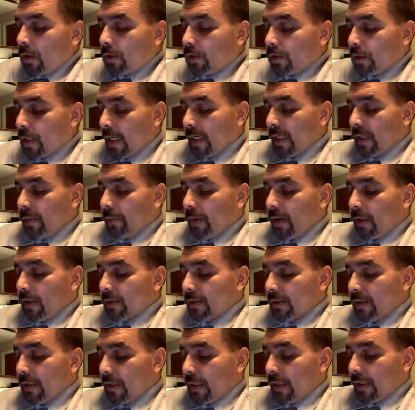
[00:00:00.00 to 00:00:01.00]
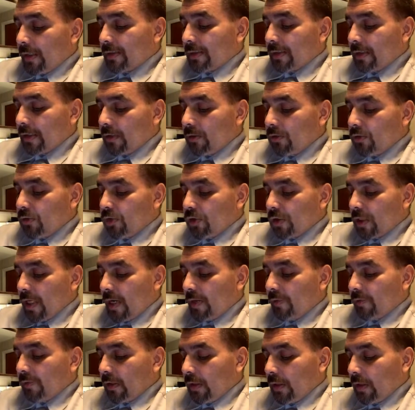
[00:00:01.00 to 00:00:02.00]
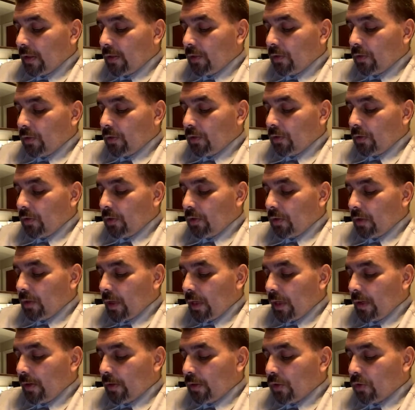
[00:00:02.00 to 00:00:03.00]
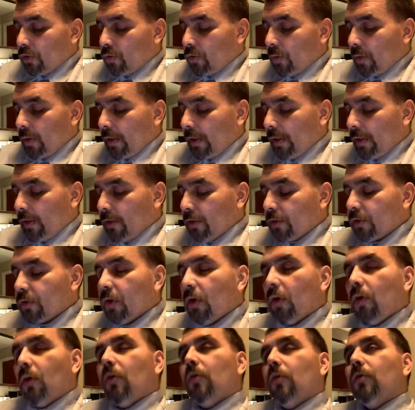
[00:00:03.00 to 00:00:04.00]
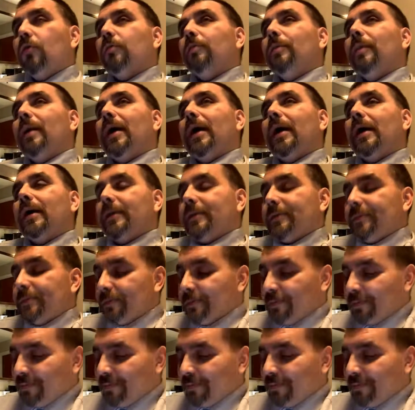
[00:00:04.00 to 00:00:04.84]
Jack in the Box said, "I see you shaved a little. You look like you're 20 years old, man."